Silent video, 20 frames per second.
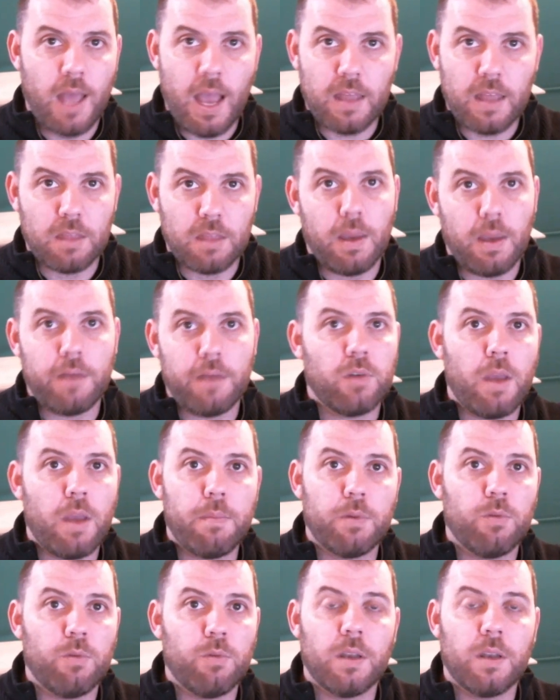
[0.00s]
hack the
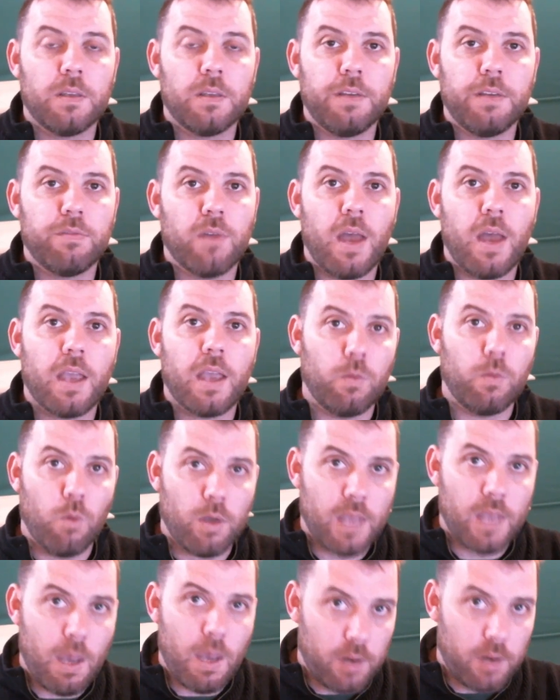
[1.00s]
mainframe and run a defrag and
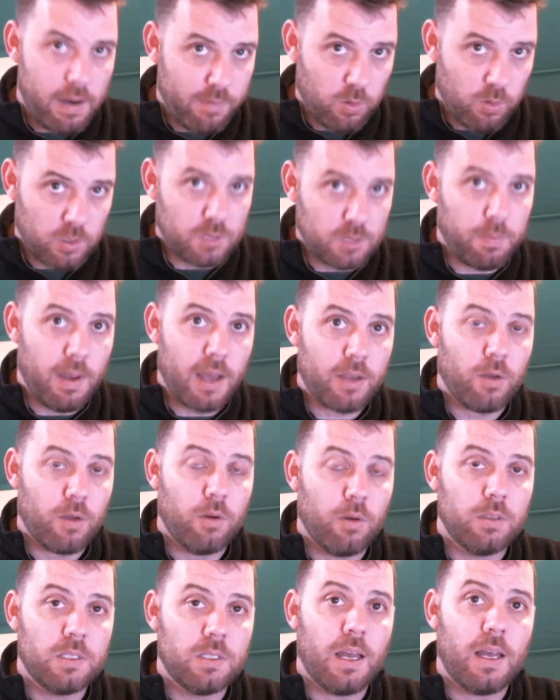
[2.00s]
work out what everyone's
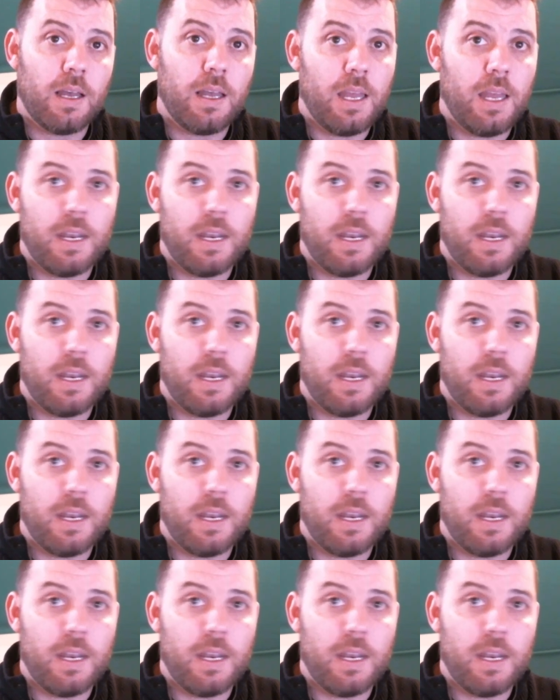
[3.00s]
barcodes are,